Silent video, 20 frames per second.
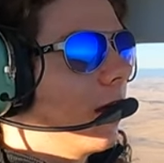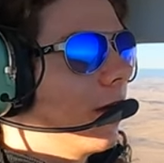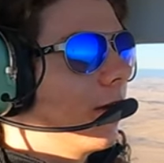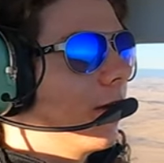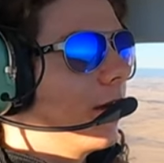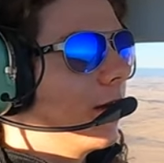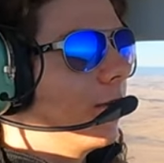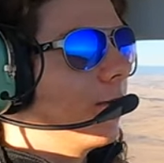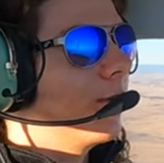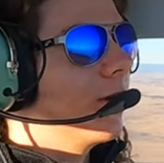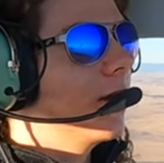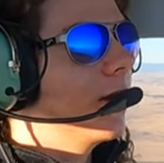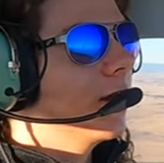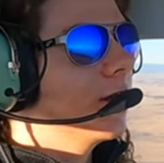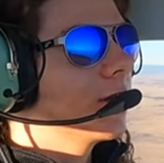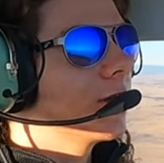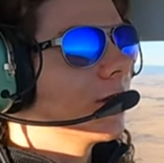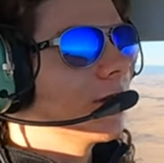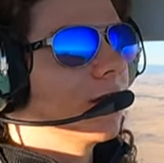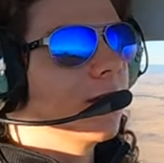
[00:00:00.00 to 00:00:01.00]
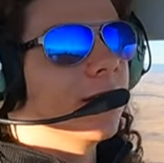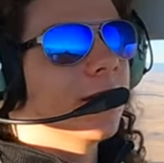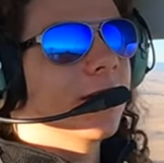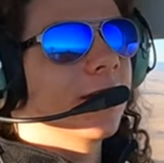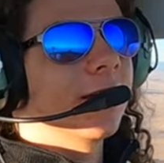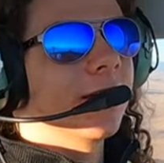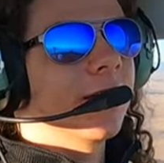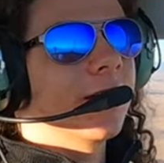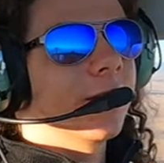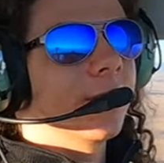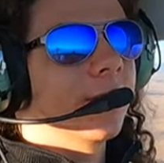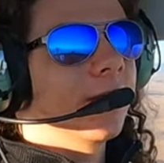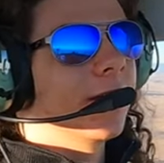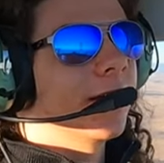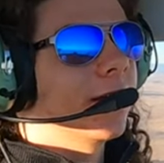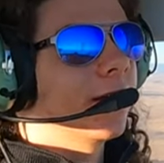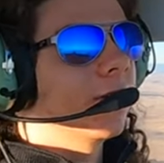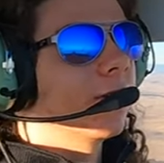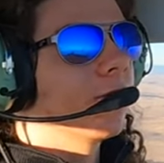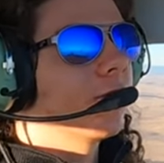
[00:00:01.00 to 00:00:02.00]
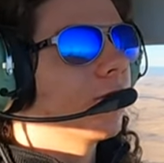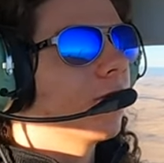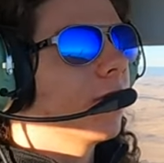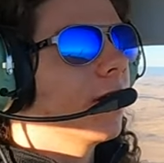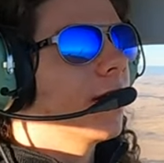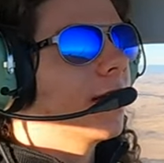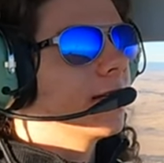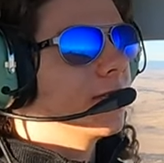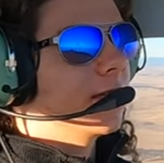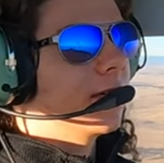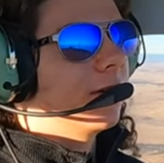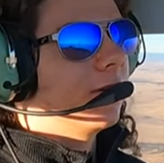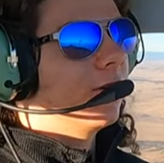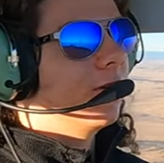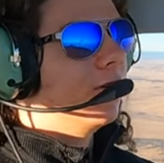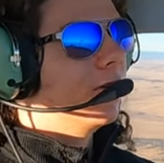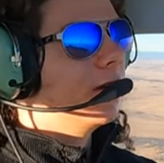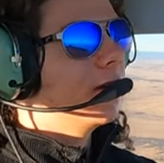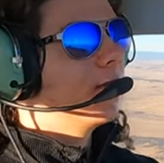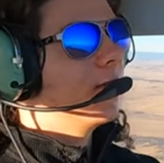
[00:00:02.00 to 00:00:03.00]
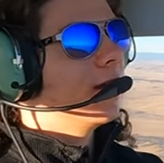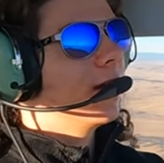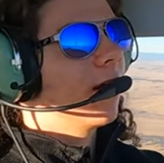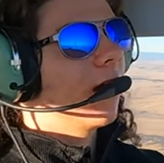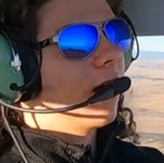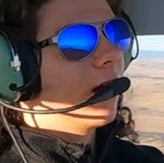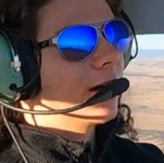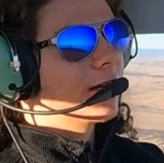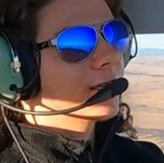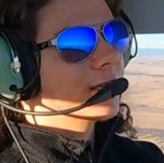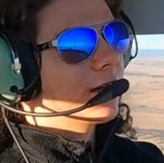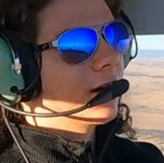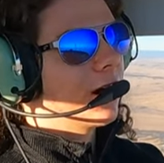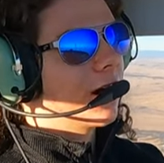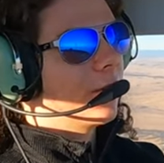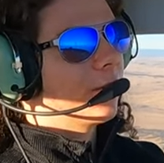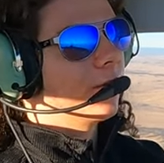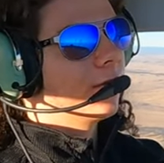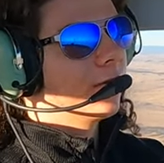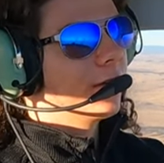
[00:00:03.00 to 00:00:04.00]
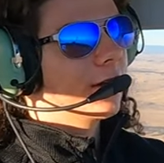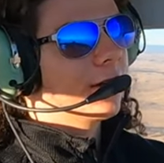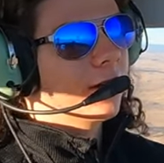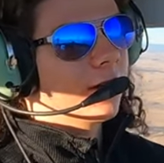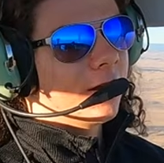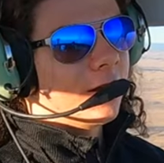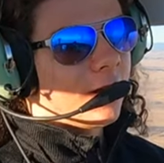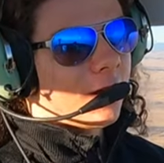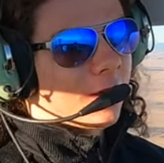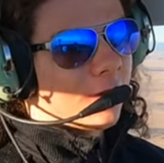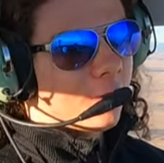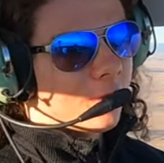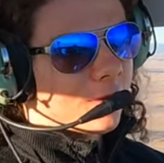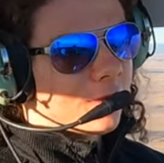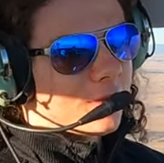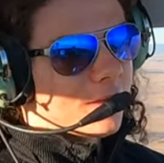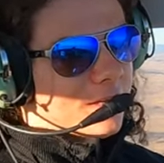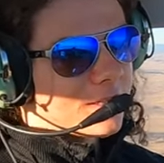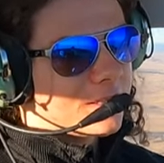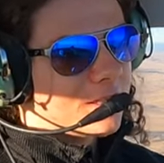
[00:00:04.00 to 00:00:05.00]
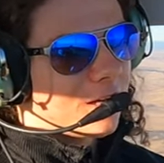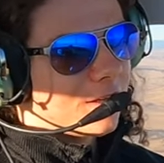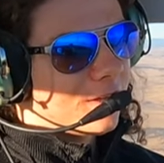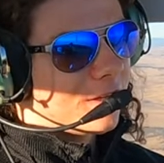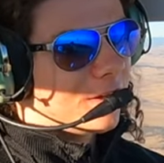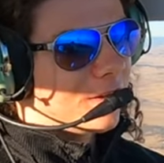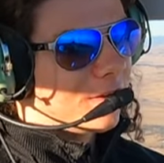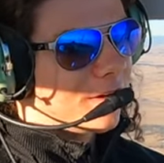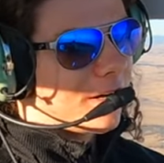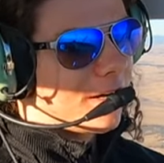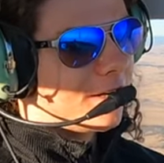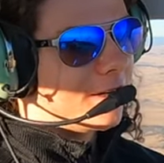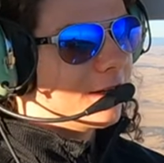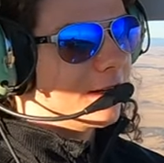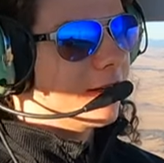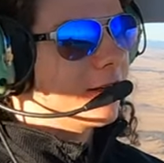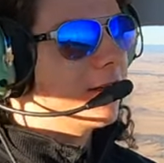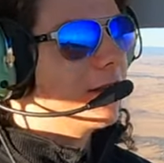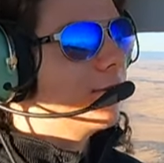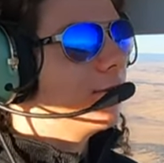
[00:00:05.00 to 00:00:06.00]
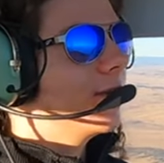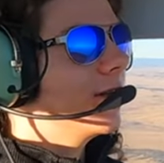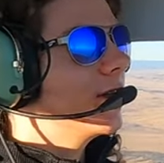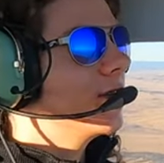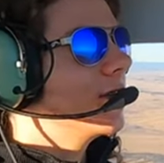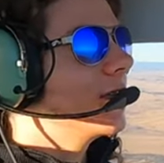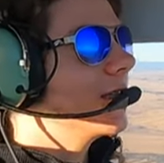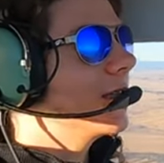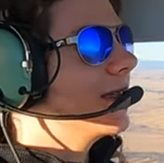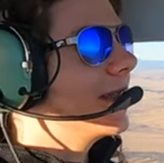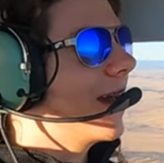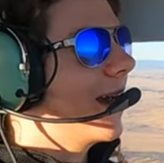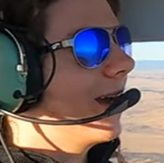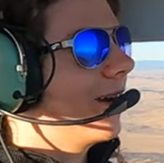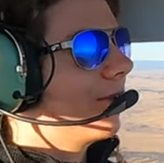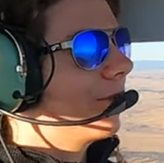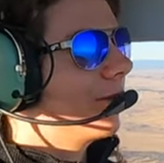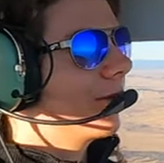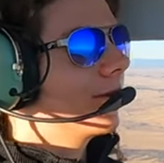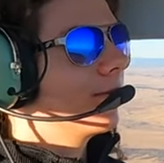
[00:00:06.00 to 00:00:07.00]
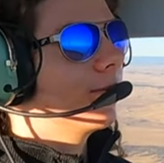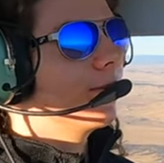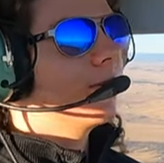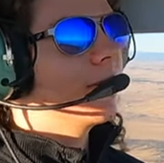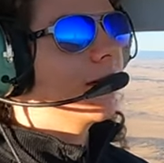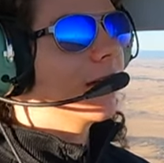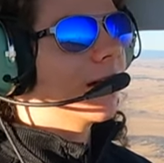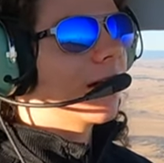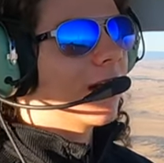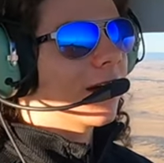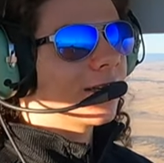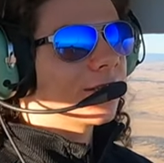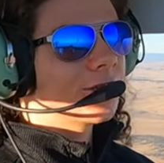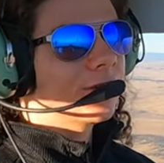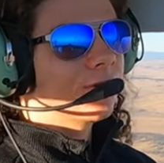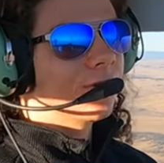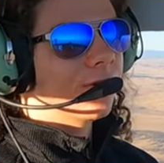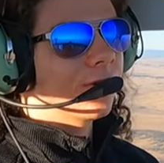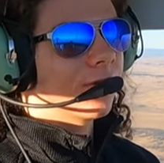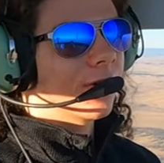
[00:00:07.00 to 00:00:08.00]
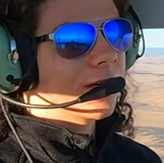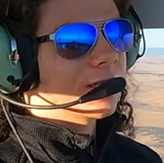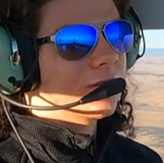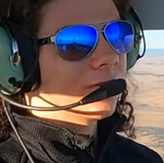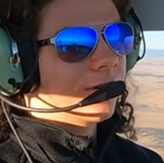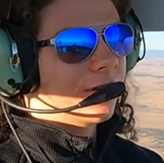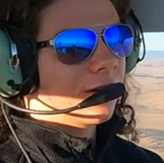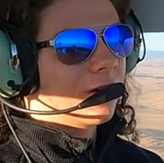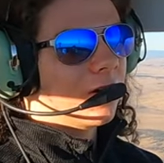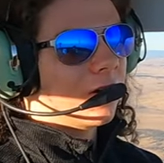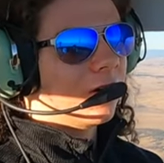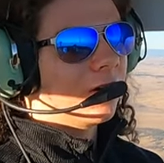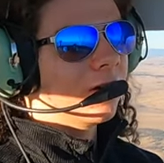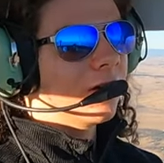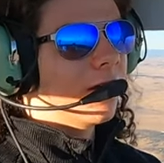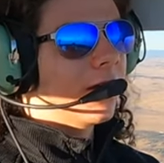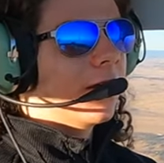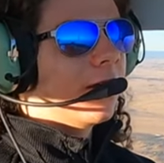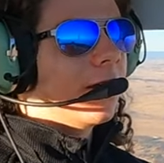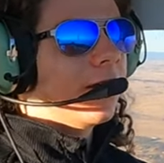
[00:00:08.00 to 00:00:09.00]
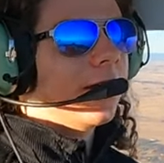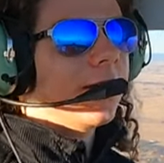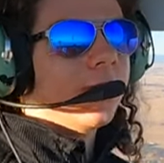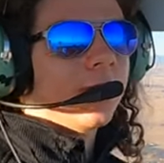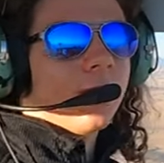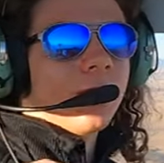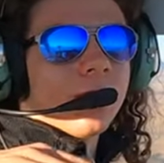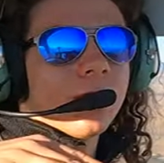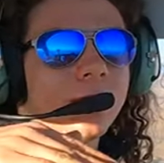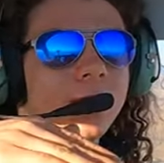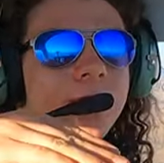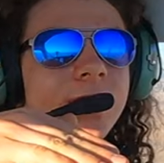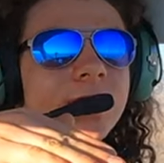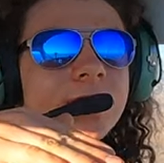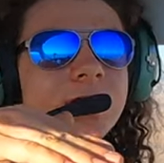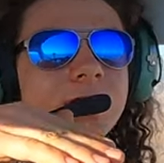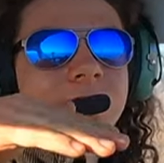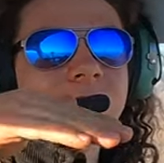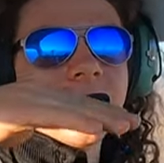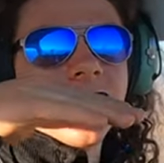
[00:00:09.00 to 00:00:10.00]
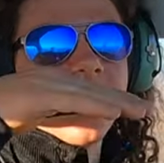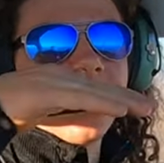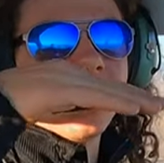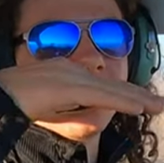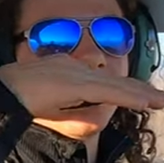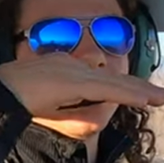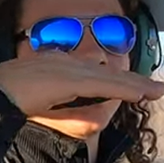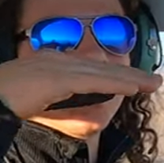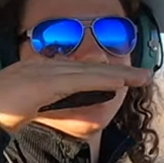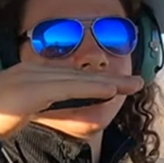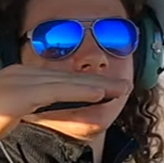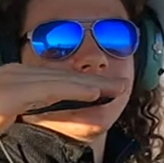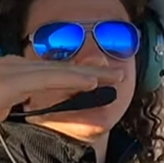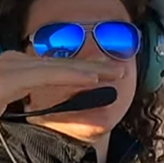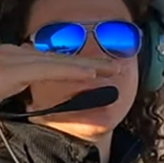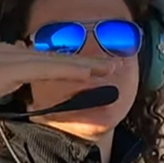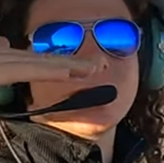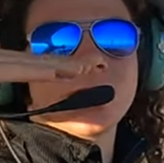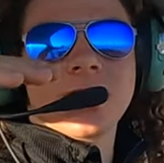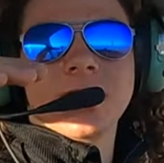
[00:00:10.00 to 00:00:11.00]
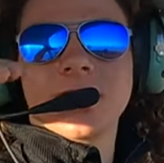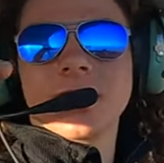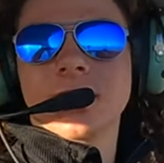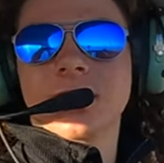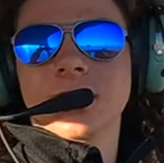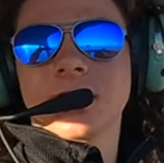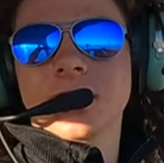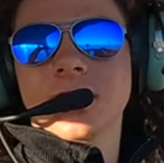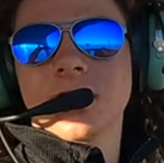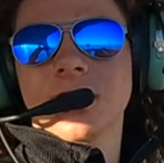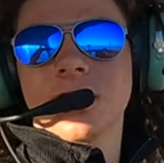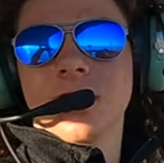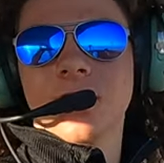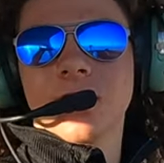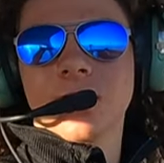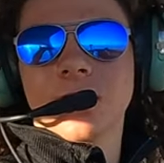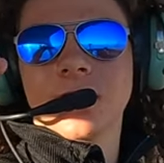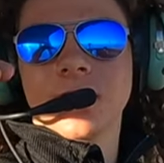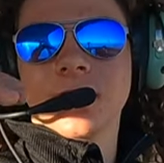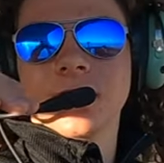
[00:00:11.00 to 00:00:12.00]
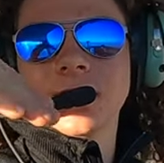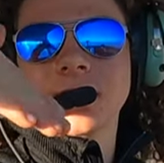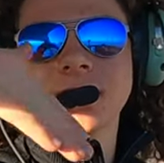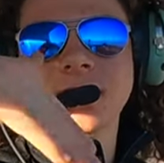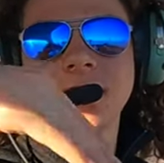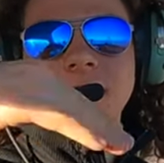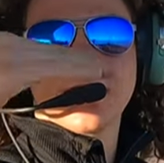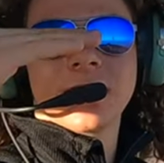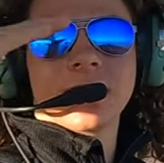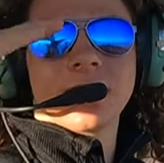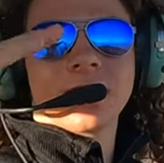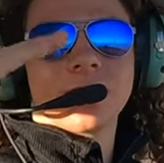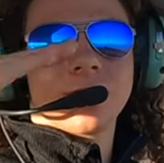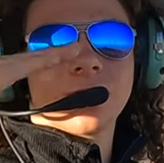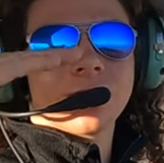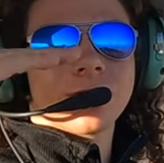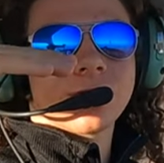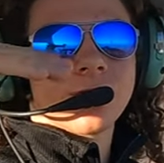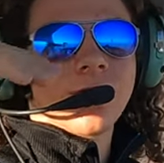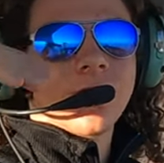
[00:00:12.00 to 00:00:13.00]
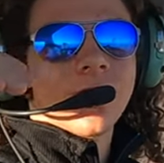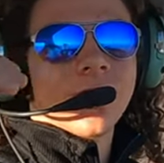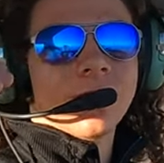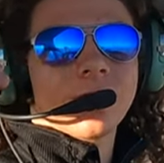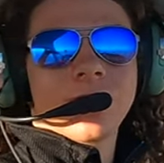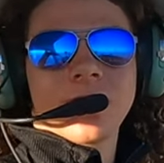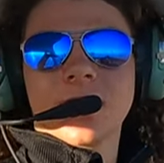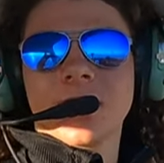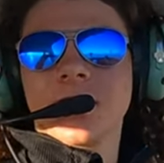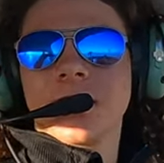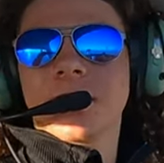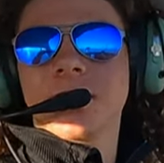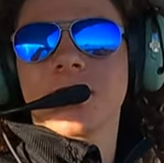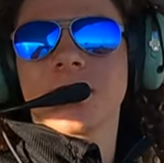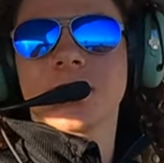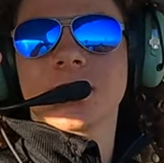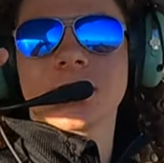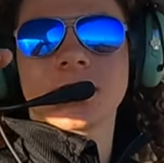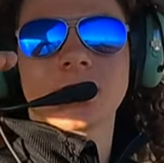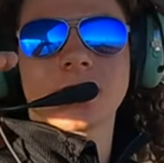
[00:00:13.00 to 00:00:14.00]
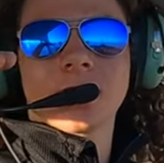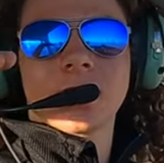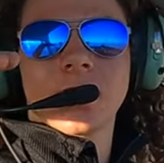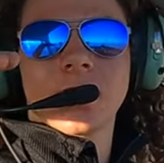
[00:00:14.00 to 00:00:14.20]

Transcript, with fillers: they pitch the thing up like crazy and you need to be on top of it. With this, on the other hand, it pitches down, but not too aggressive at all. It more pitches down, but increases the lift, so you don't really descend or climb or anything. You just